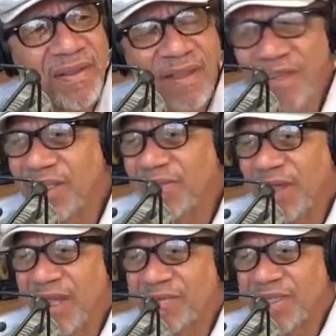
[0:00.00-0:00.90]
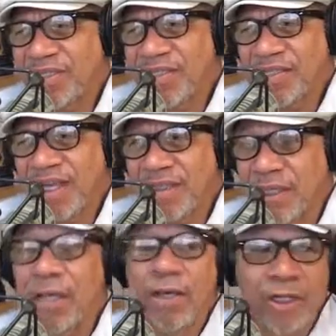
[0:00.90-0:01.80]
And then you have these guys
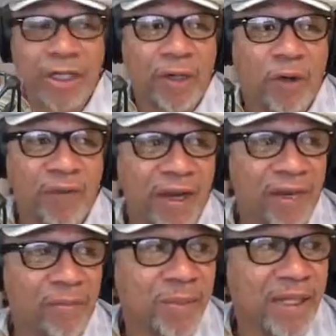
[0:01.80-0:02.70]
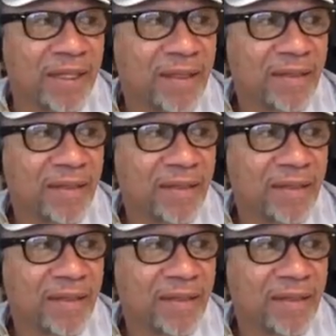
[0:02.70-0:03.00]
looking over at me.